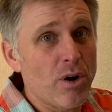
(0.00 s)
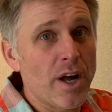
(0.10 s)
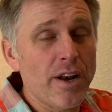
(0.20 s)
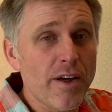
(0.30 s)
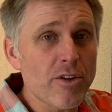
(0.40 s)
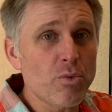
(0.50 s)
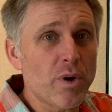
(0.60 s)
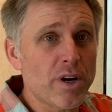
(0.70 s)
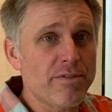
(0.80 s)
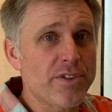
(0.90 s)
another
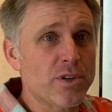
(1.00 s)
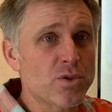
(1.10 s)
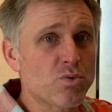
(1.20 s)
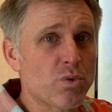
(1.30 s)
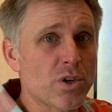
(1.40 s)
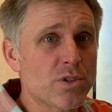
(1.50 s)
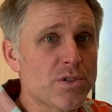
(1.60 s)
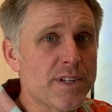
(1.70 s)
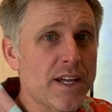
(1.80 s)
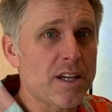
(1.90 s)
one of those words
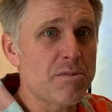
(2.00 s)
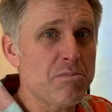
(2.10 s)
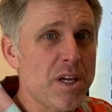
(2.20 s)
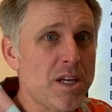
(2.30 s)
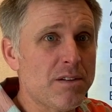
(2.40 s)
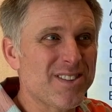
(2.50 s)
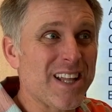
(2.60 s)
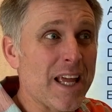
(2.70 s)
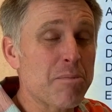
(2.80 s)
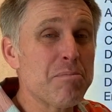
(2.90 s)
that can mean
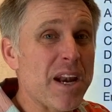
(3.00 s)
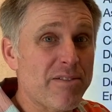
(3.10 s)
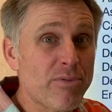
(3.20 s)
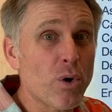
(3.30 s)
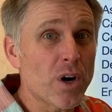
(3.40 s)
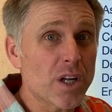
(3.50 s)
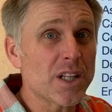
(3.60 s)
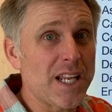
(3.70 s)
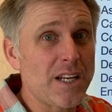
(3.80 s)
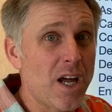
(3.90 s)
like
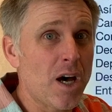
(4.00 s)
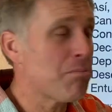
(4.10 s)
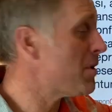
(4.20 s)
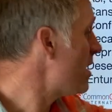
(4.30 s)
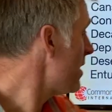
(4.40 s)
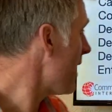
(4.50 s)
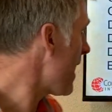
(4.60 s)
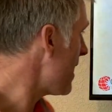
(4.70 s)
metaphorically numb, like